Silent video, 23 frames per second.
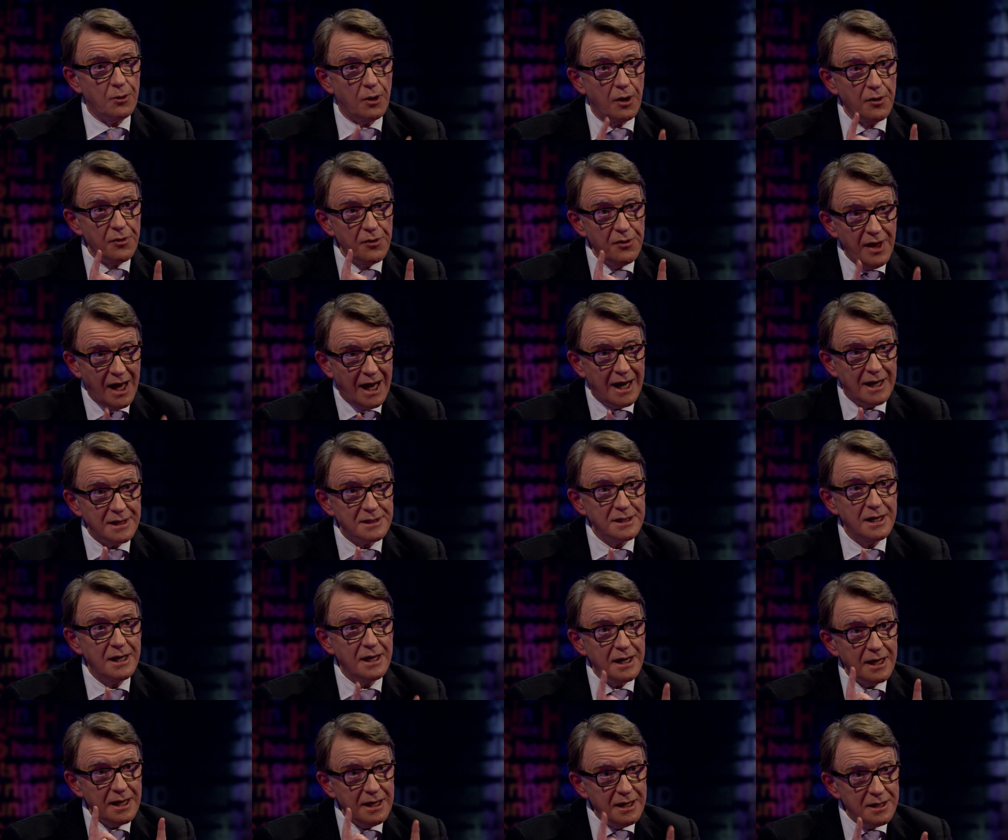Now, on
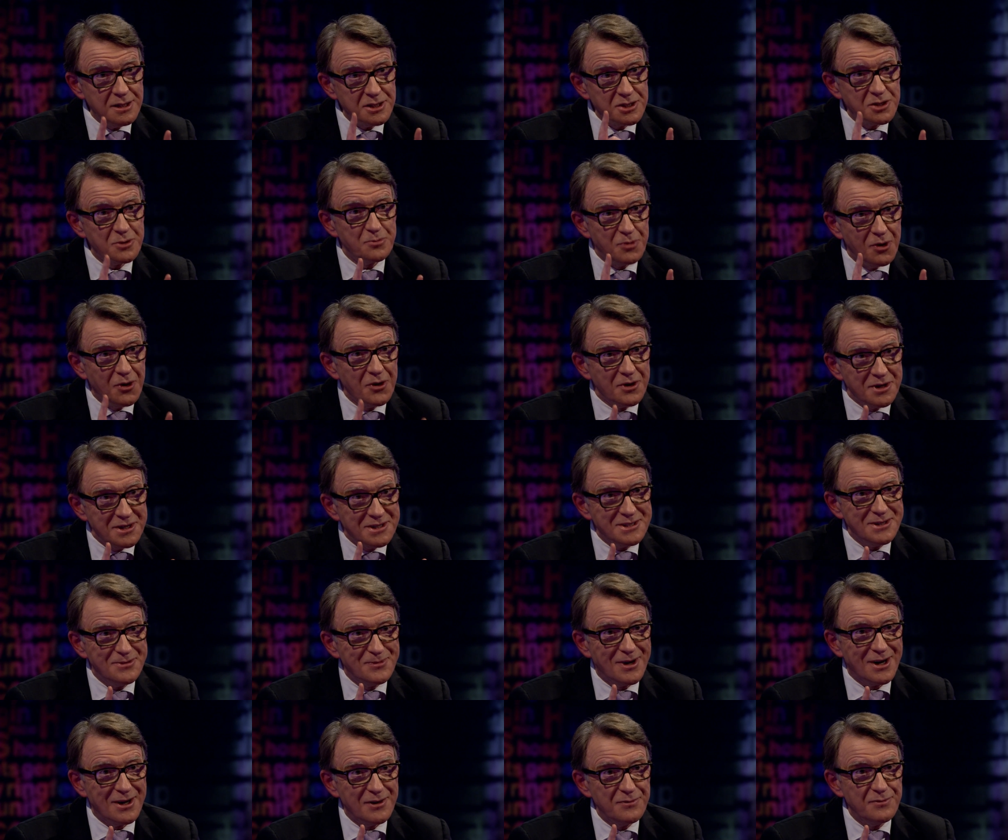that, here's the
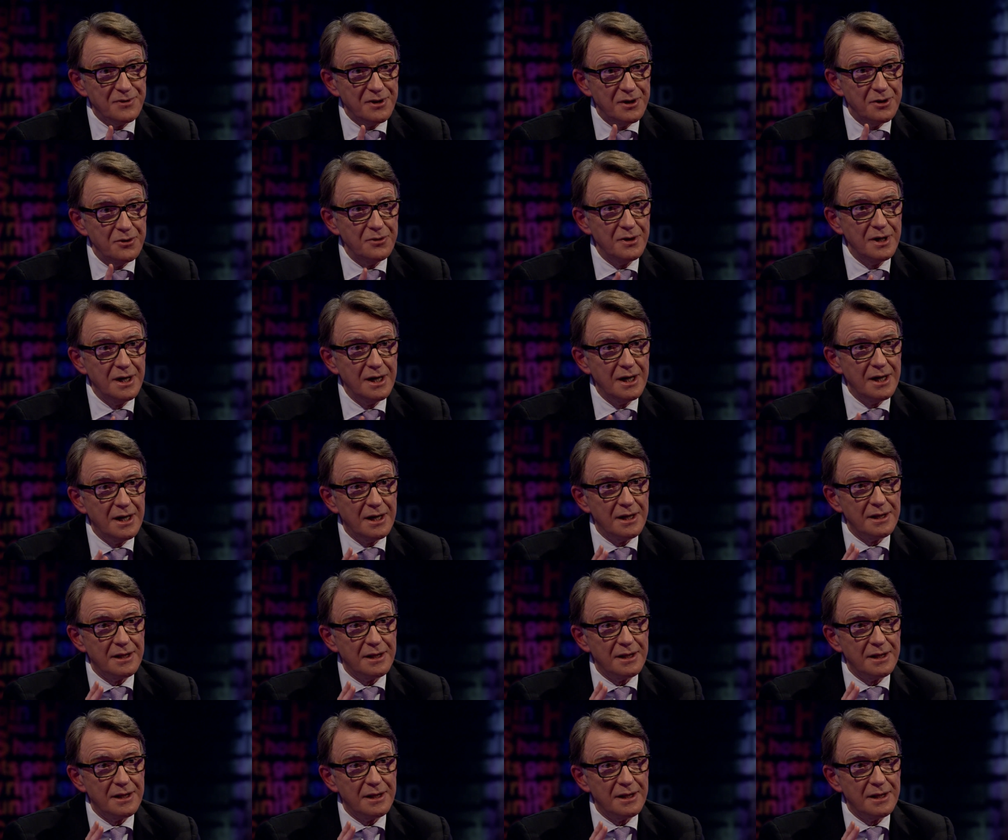point, in my view.